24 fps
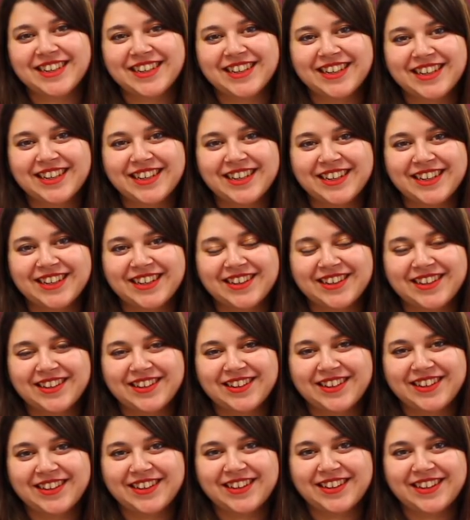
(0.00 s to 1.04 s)

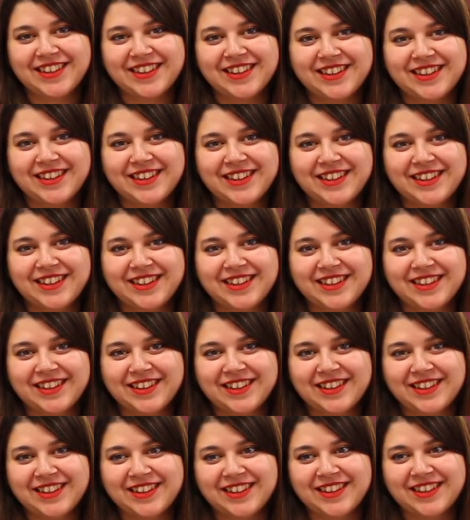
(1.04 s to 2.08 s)

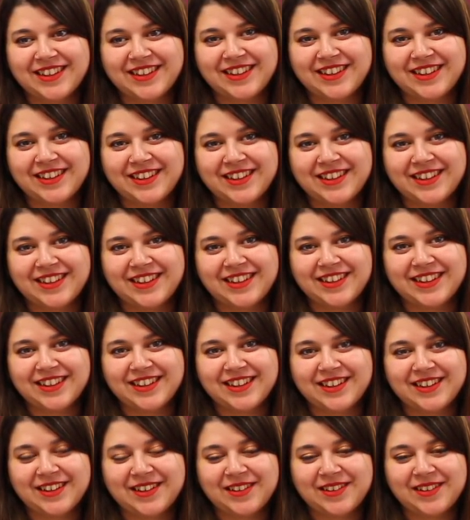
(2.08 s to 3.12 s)

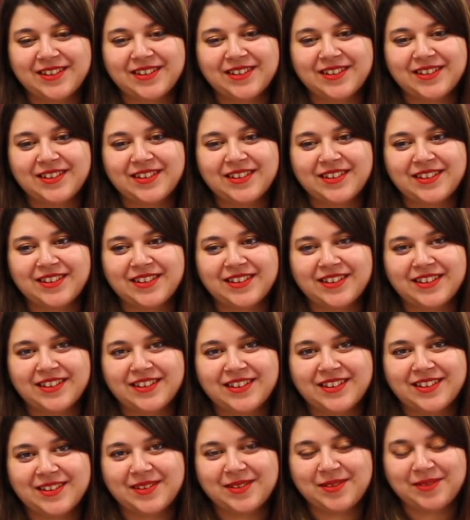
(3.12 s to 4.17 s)

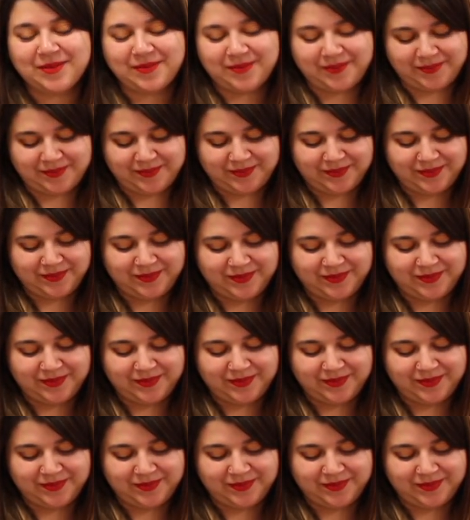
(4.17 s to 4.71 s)
No words are spoken by the person on screen.